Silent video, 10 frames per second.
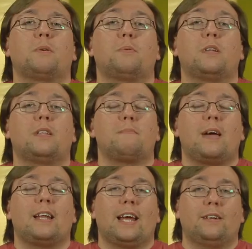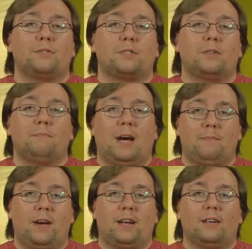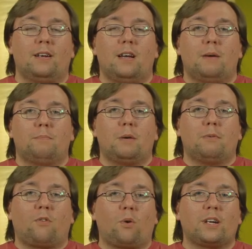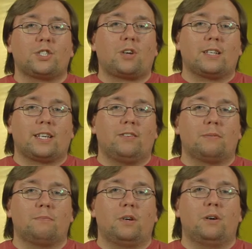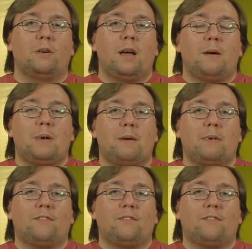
completely manhandles Batman, but before he can strike the killing blow, Batman